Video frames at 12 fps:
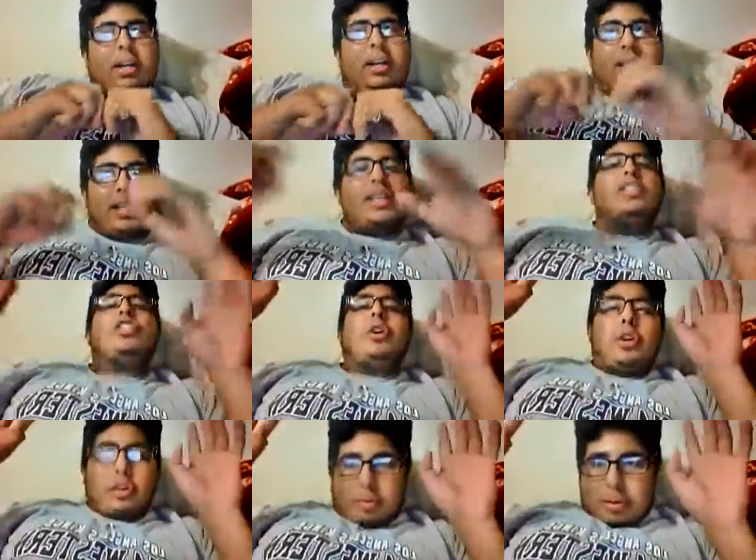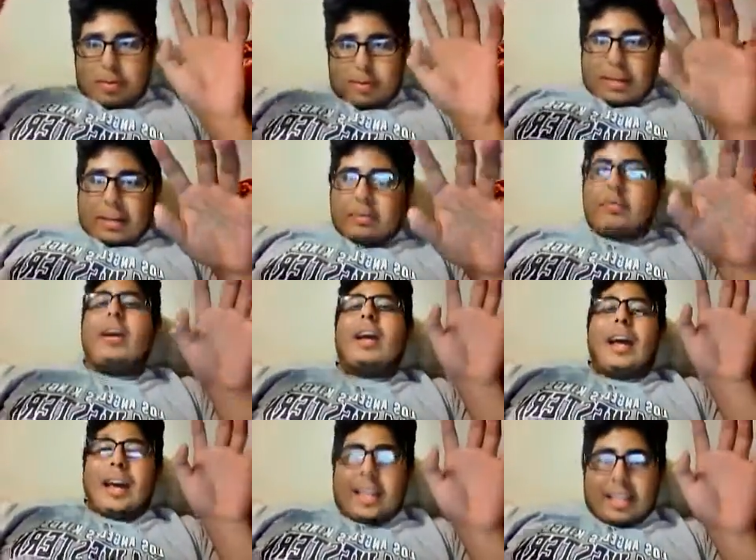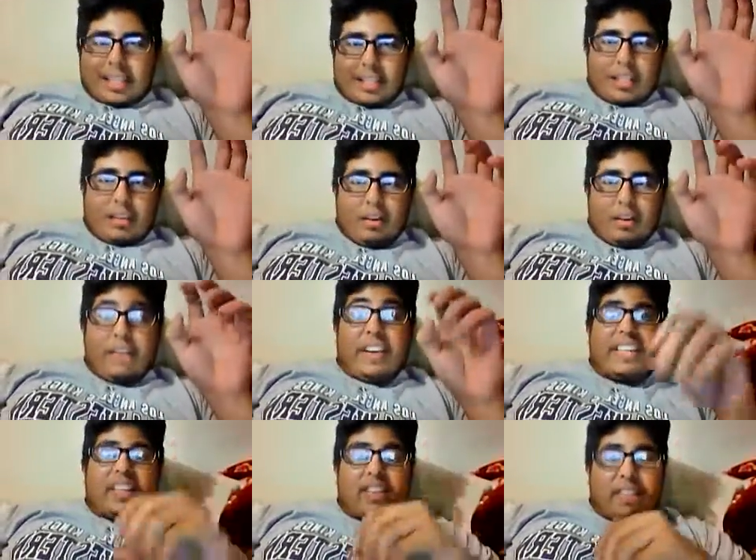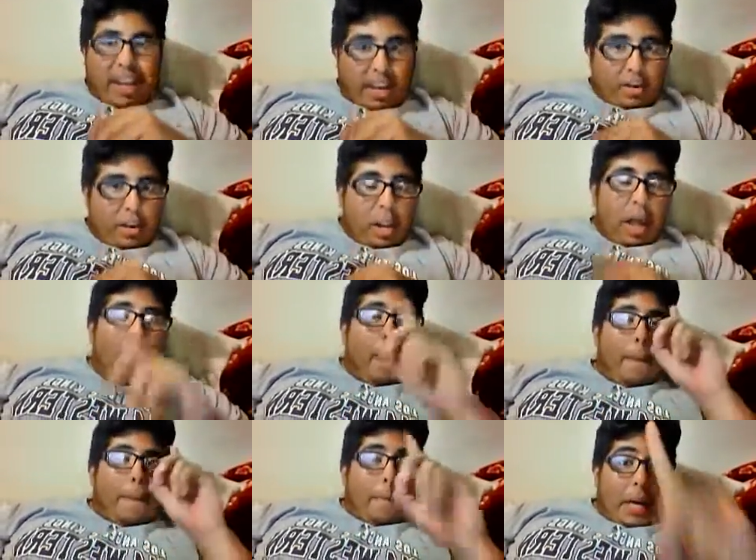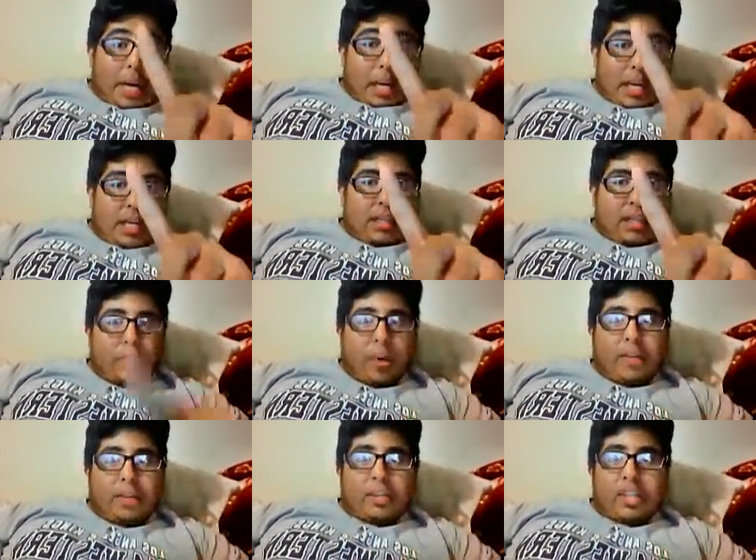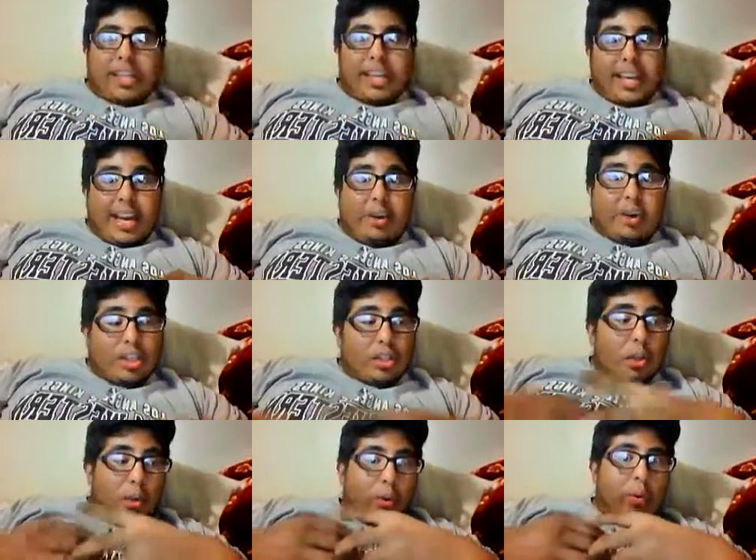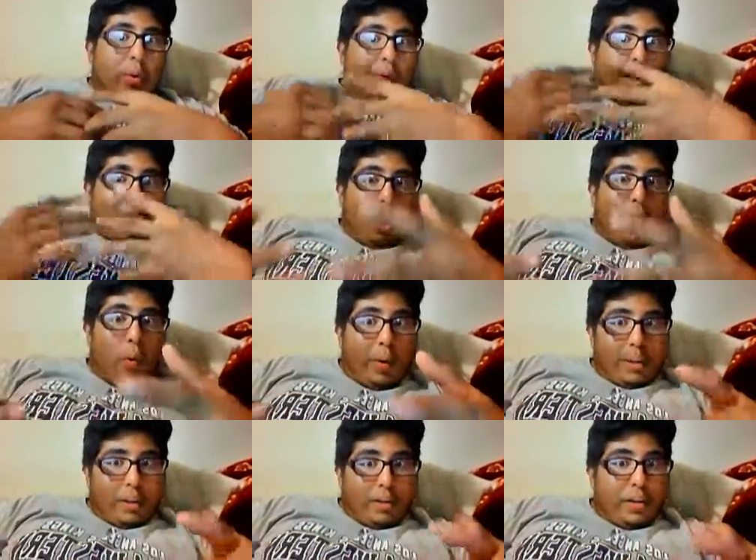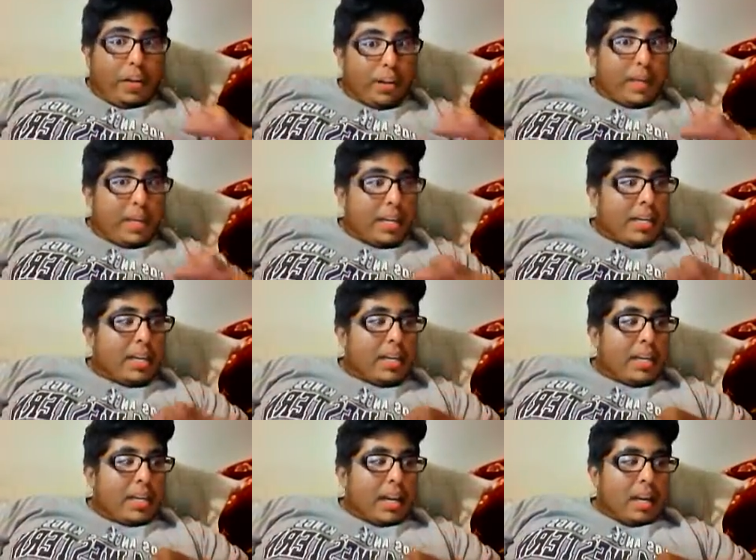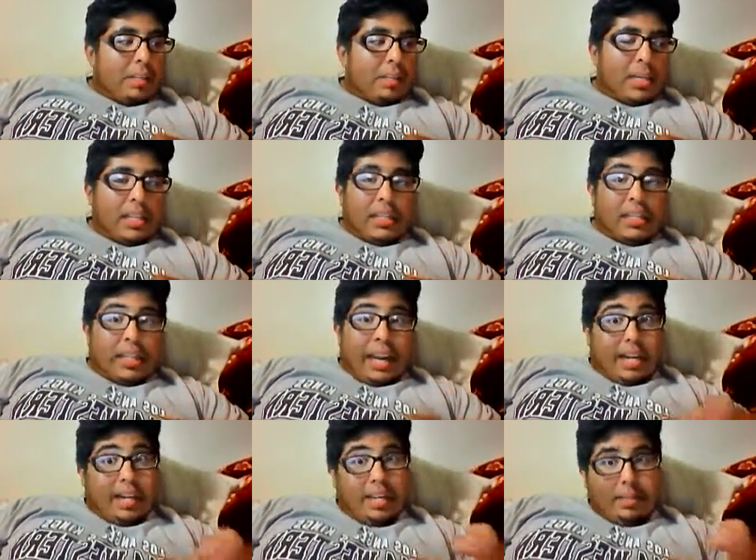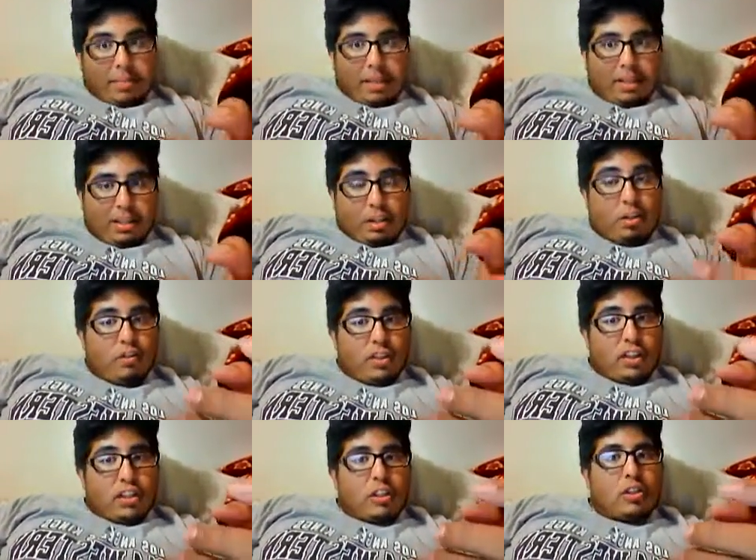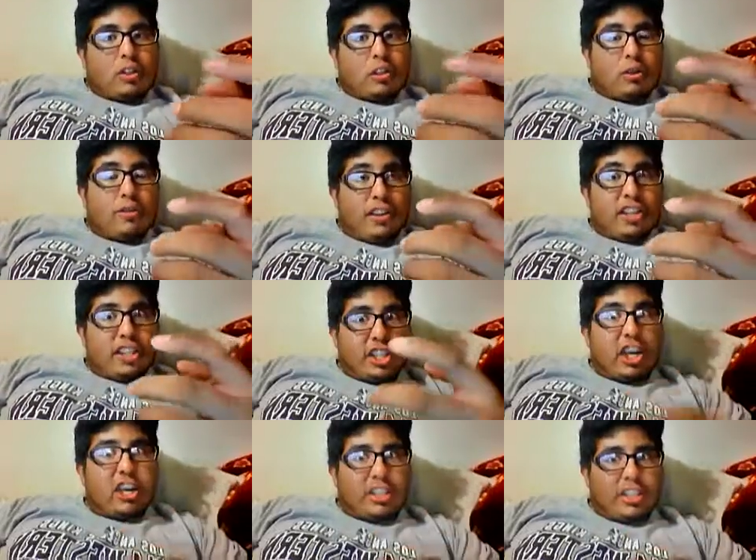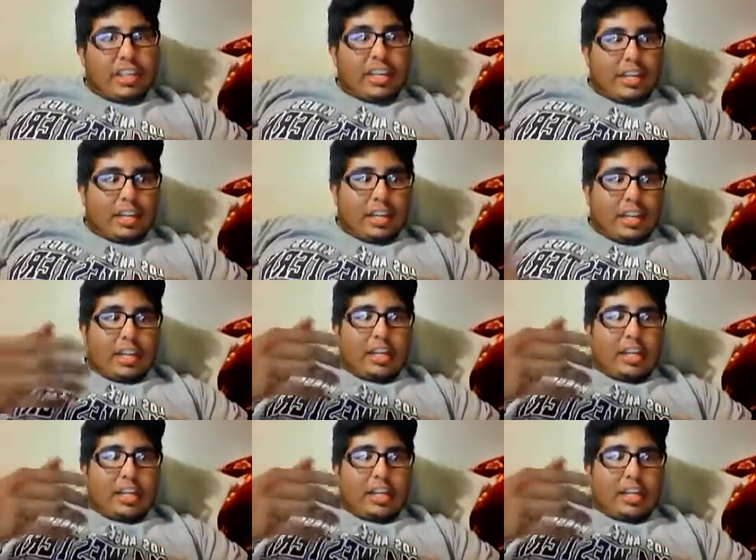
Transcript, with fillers: and then Ginobili were like, we're like, hey, that's a offensive foul, but the referees didn't count it, so we were like, oh, what the fuck, man? I mean, that could have made two free, two free shots, and